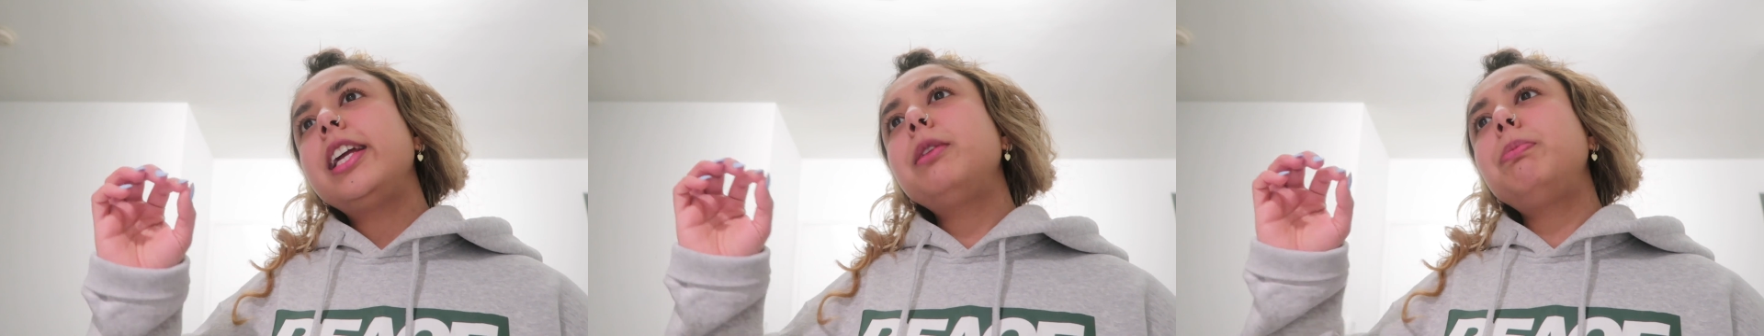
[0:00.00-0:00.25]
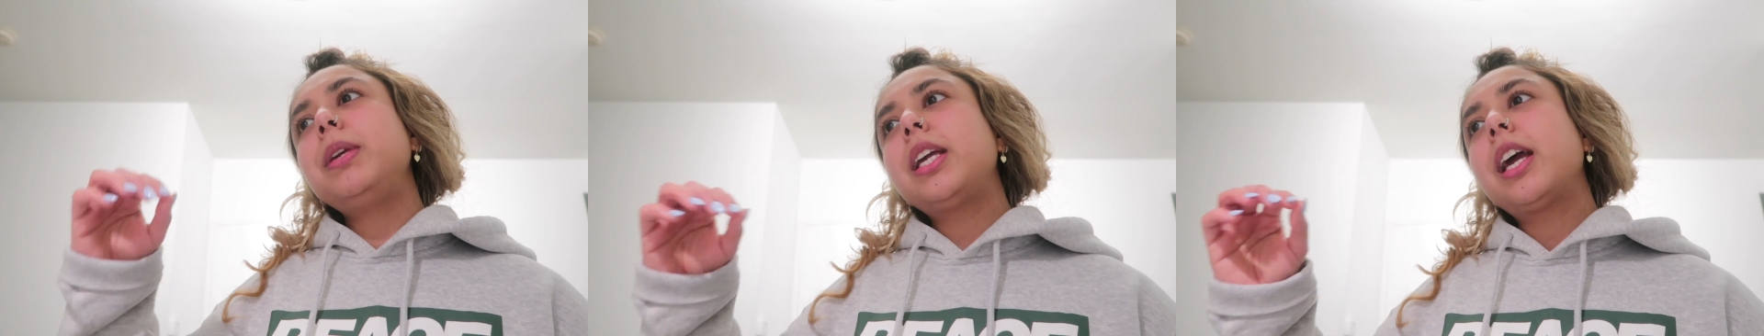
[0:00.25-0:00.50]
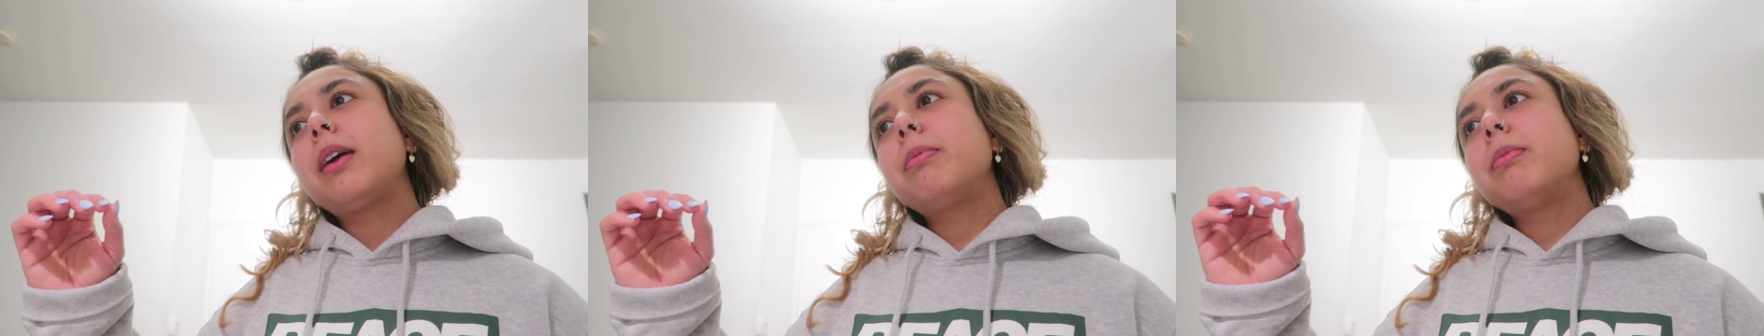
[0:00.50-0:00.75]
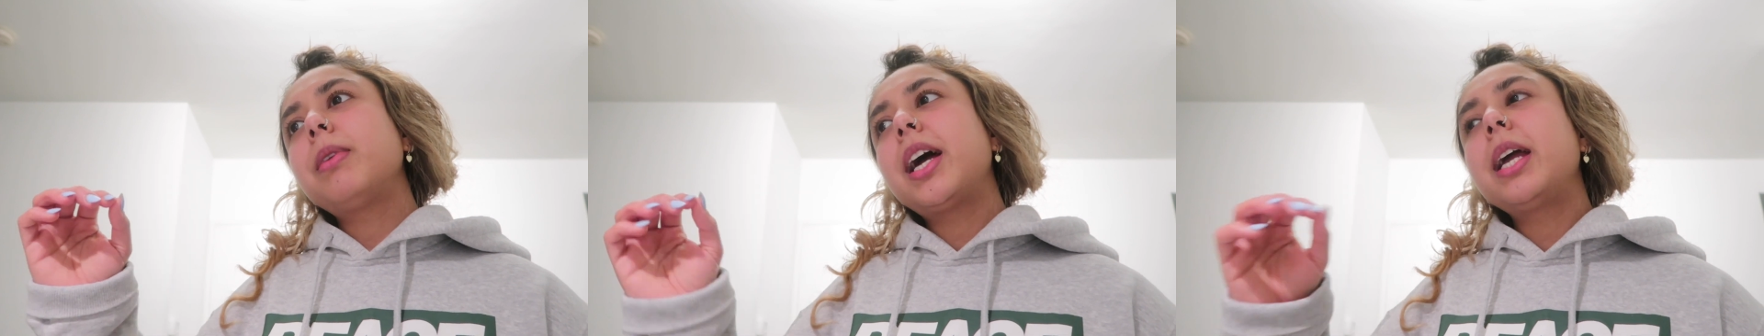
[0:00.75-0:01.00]
8
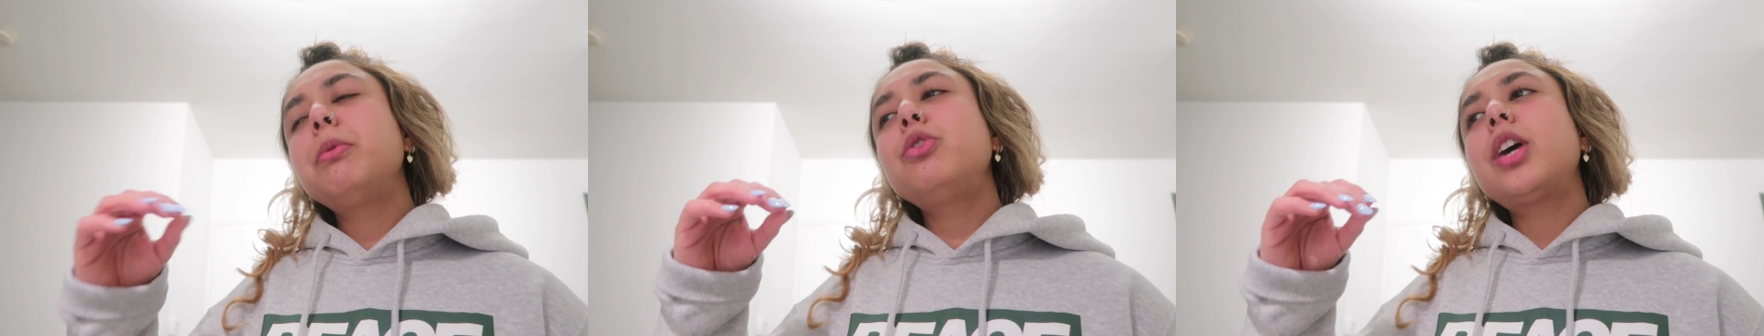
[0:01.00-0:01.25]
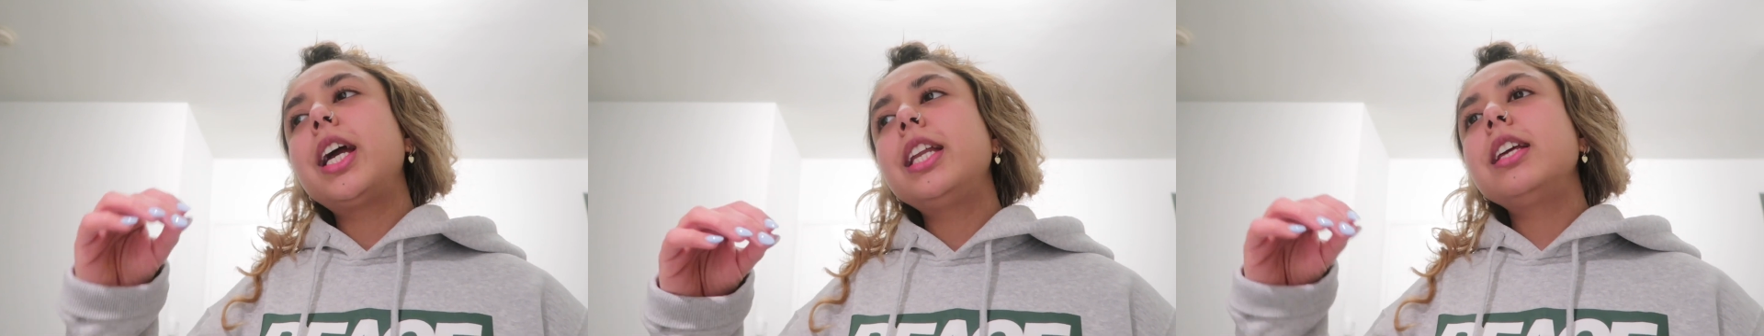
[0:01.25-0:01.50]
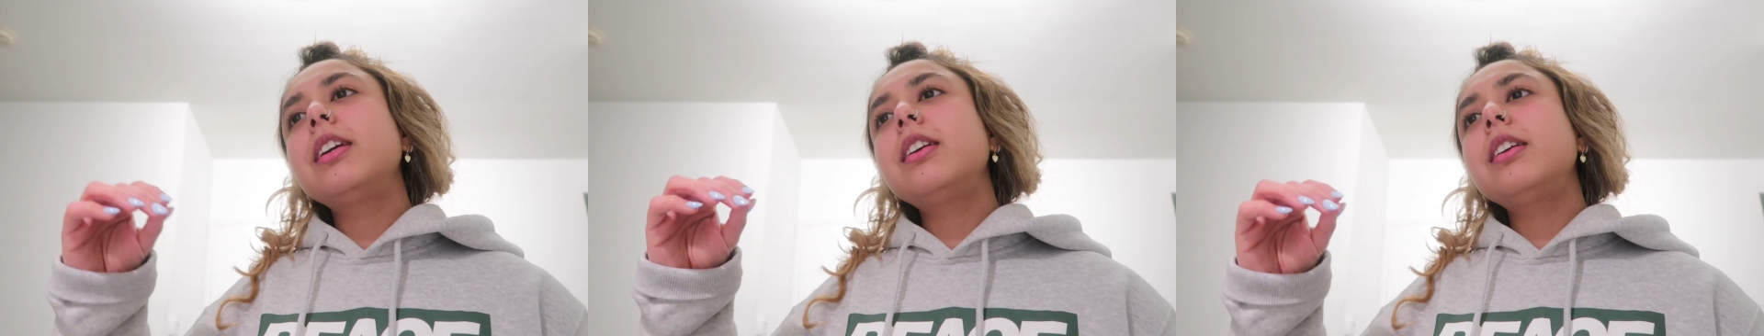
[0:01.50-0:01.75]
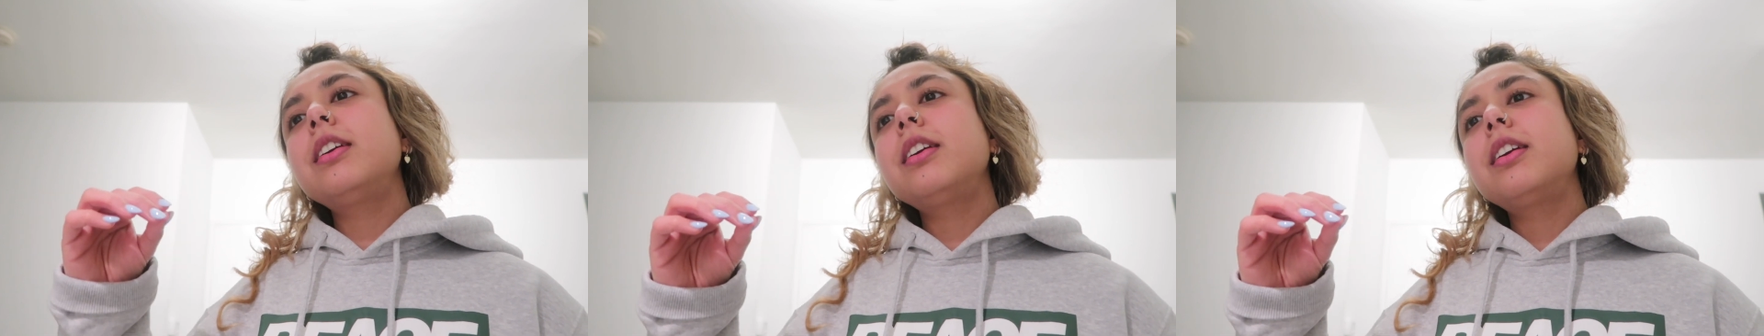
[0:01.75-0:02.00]
p.m. I'm
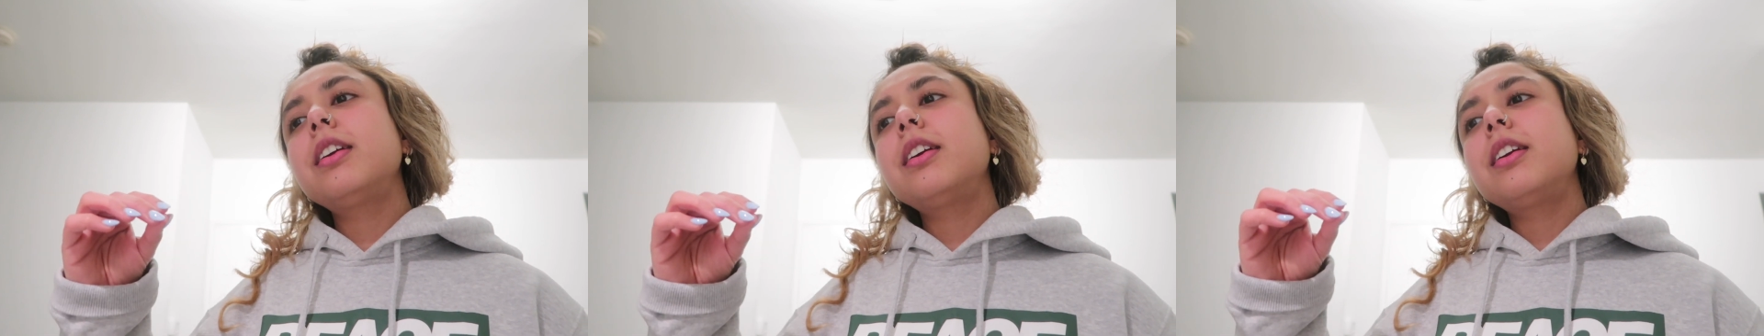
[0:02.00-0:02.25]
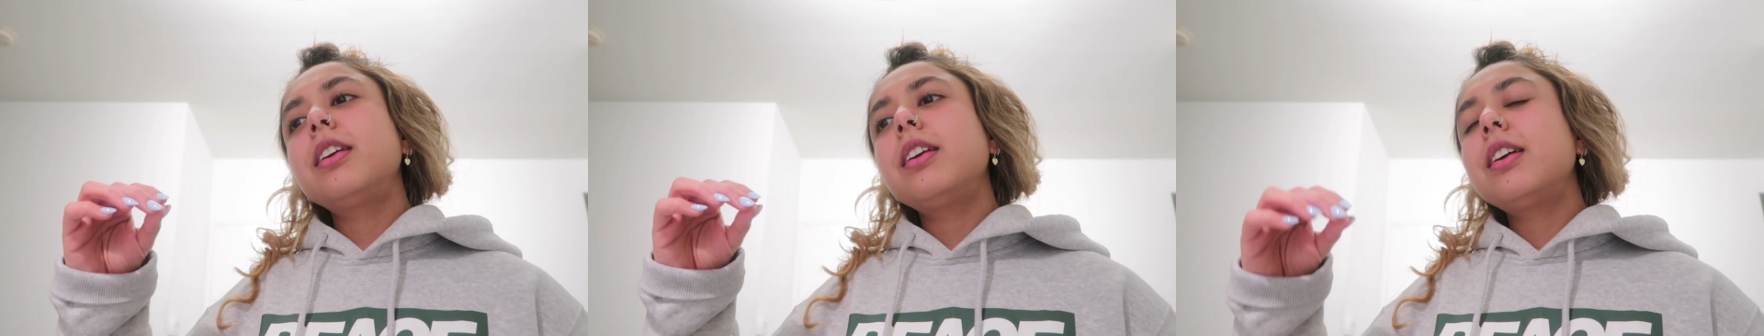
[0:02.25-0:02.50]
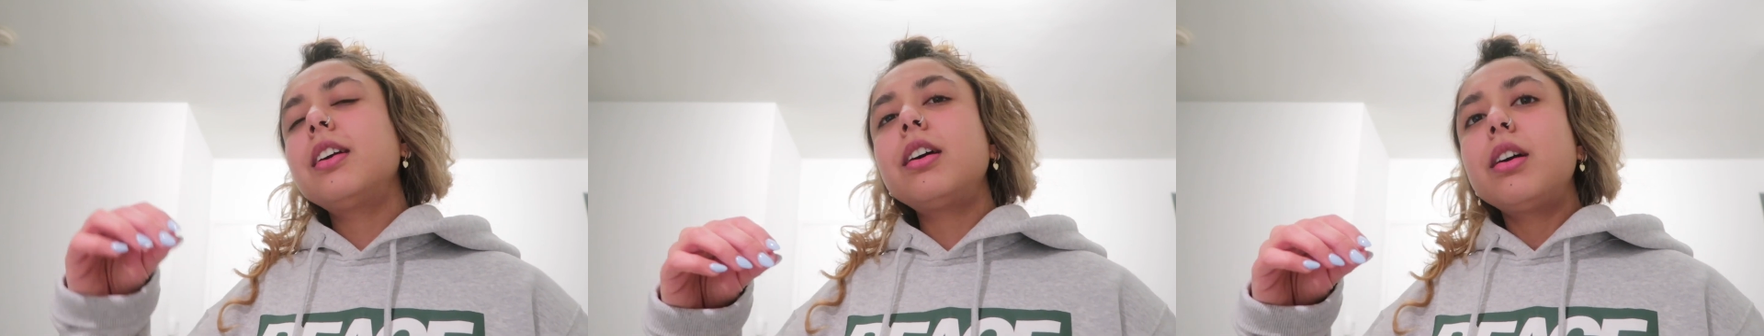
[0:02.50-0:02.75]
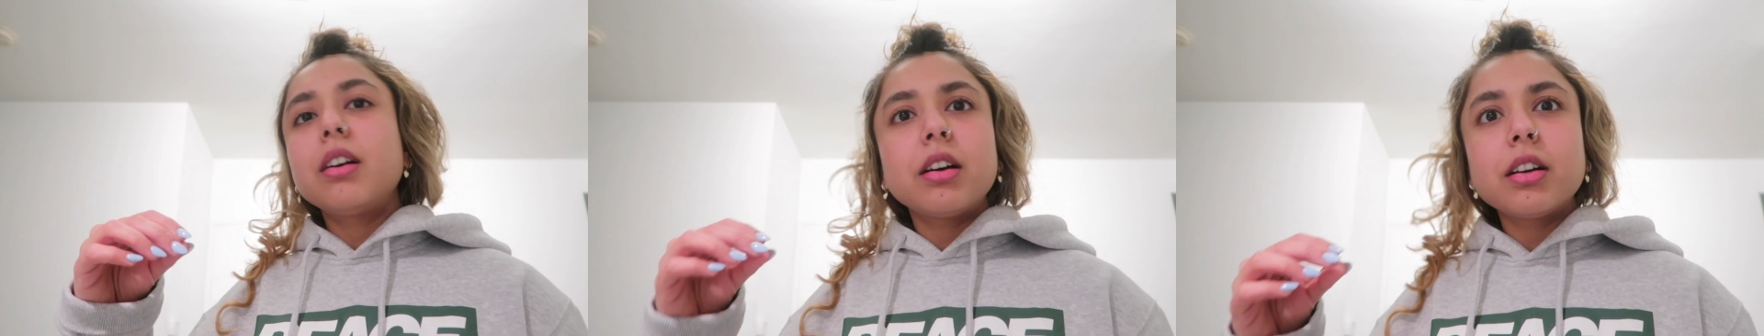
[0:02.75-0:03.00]
writing
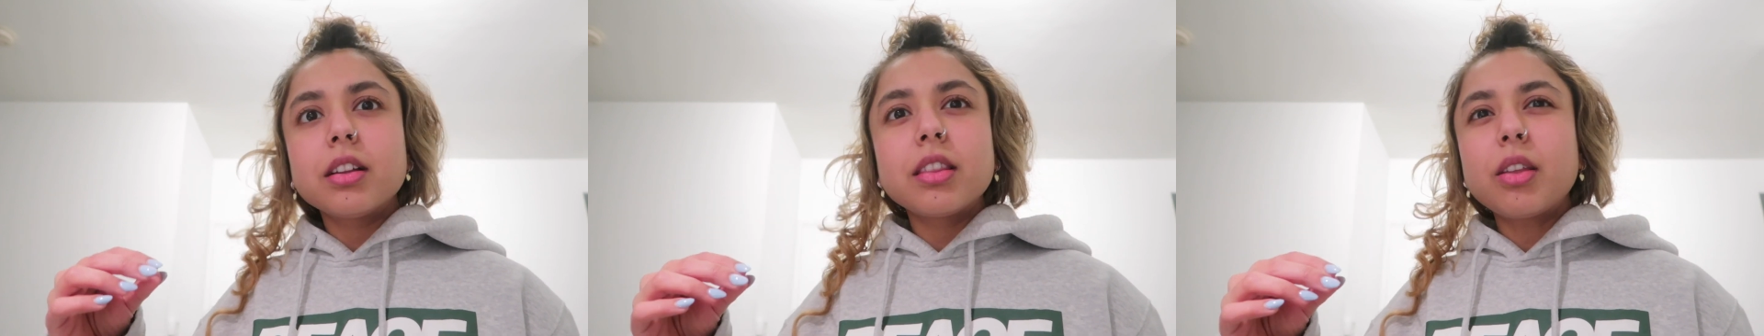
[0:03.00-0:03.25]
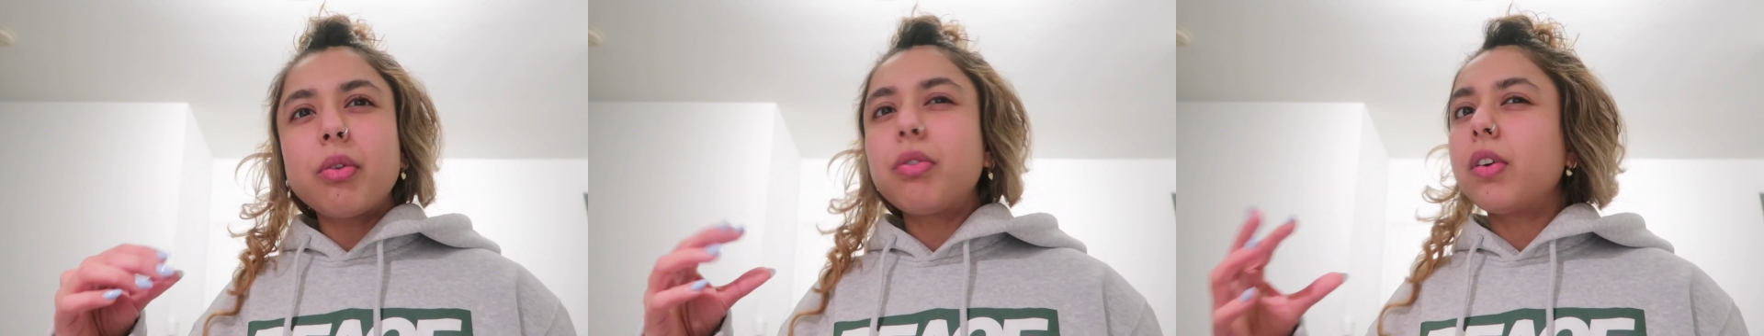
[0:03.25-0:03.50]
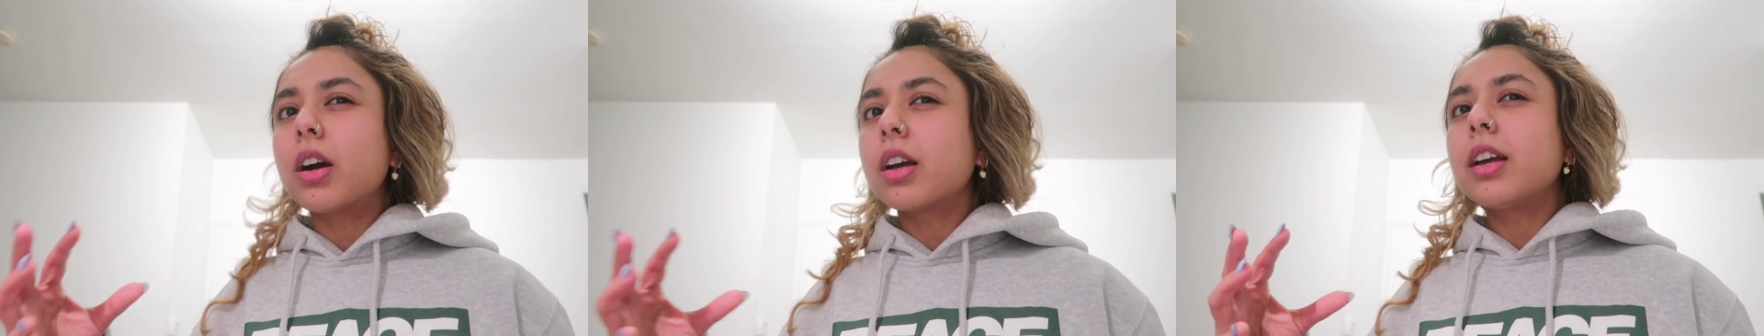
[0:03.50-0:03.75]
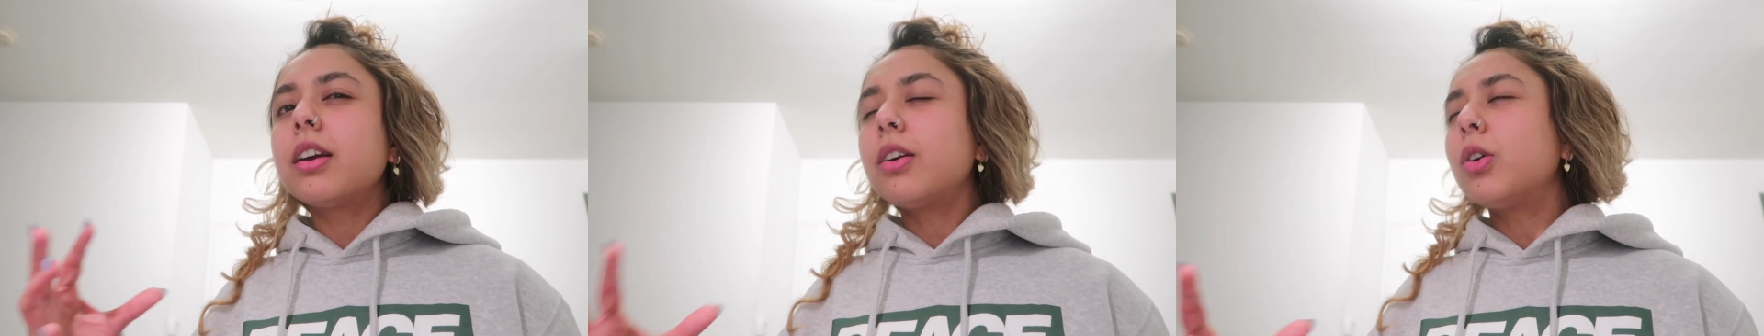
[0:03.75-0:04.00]
the fuck.